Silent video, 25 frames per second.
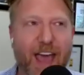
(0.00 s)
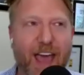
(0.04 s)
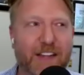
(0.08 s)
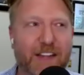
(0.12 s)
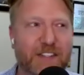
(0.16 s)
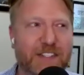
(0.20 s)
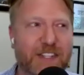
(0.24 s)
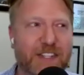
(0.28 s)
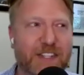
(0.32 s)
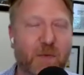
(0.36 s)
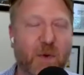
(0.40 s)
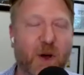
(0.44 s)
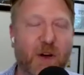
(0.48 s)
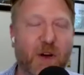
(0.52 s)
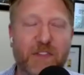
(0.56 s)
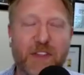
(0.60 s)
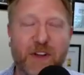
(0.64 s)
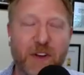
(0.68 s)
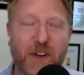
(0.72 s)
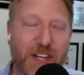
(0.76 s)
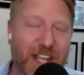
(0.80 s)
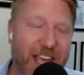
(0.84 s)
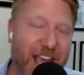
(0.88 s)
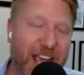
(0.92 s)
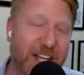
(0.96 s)
and said well if
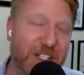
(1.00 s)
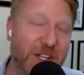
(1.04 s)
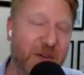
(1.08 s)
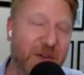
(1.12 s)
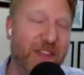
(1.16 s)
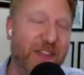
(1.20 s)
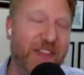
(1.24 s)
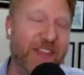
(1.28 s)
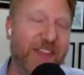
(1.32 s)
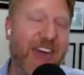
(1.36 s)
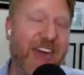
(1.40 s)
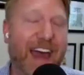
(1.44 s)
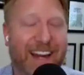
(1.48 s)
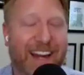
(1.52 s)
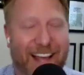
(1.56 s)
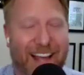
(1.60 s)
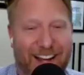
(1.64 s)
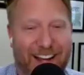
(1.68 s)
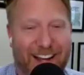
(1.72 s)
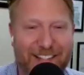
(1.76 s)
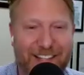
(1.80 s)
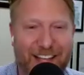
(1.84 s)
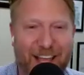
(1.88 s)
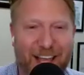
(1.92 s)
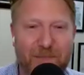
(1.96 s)
they're engaging with that
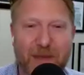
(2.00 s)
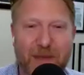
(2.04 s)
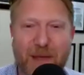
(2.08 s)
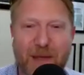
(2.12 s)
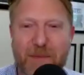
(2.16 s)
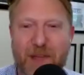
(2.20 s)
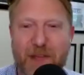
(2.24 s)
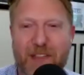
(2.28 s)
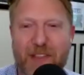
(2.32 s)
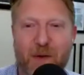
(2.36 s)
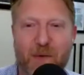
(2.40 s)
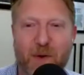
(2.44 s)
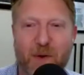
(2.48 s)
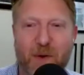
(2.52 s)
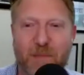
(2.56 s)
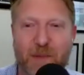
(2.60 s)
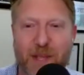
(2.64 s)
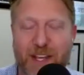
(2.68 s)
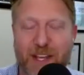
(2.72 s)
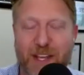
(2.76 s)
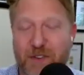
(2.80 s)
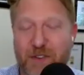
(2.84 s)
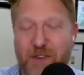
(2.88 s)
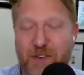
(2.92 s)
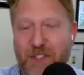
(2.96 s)
content maybe they would
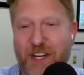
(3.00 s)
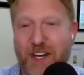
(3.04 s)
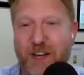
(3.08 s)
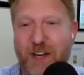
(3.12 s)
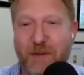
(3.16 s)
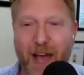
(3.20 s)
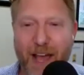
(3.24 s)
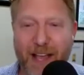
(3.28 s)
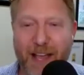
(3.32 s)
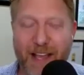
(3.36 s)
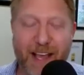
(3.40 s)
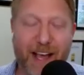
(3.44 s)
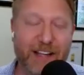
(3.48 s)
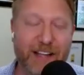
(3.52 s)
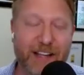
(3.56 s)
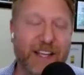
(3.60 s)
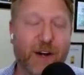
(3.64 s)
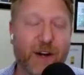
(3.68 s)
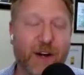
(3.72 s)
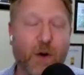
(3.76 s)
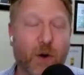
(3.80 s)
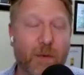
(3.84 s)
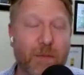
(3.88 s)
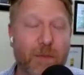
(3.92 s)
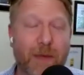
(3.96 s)
be interested in my
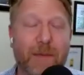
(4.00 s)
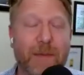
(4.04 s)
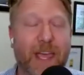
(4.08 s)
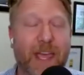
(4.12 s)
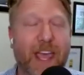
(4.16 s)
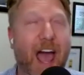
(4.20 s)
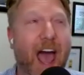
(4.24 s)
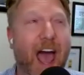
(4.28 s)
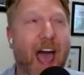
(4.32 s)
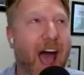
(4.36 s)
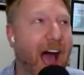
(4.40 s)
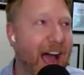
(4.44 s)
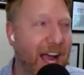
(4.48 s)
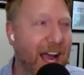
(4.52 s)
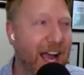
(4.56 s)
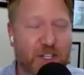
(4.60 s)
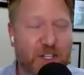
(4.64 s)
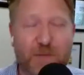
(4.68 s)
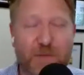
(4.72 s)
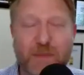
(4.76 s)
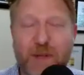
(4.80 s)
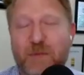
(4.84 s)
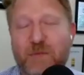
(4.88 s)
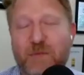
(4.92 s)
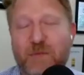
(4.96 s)
content or maybe i
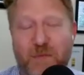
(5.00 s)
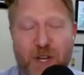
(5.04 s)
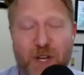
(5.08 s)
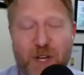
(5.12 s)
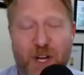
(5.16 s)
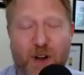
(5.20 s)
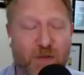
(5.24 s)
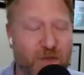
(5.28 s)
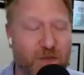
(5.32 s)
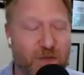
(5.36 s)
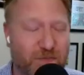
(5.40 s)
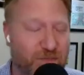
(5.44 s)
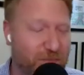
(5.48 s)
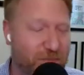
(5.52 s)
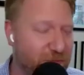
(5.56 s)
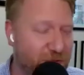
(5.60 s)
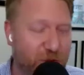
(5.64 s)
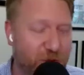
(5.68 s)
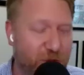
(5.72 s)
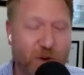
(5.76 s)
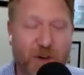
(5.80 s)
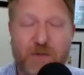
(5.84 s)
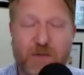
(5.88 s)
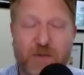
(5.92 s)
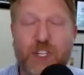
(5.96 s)
should be you know
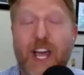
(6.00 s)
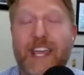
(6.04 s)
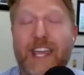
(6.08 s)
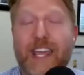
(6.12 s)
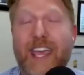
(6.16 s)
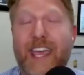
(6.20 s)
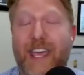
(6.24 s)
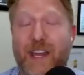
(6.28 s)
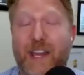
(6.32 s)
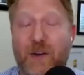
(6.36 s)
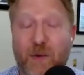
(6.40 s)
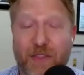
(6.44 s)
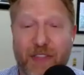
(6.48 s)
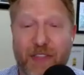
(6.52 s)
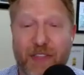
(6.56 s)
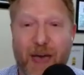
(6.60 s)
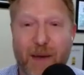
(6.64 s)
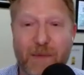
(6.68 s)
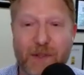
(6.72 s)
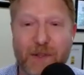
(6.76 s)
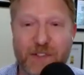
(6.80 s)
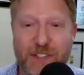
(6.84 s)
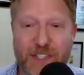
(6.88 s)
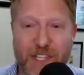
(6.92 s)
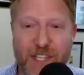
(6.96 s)
sort of checking in with
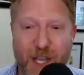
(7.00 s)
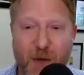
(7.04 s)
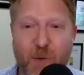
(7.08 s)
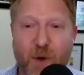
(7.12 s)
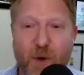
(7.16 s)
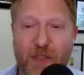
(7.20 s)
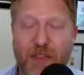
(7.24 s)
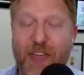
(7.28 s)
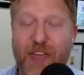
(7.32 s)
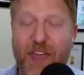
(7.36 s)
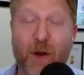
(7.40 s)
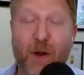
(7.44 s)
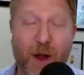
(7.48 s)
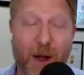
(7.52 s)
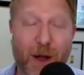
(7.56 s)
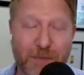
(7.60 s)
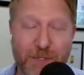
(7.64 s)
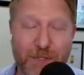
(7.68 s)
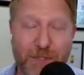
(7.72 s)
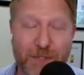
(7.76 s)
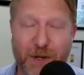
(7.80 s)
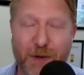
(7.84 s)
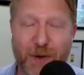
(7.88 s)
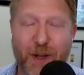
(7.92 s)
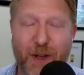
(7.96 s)
them and seeing what they're up
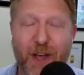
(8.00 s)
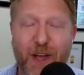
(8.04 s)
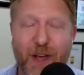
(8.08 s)
to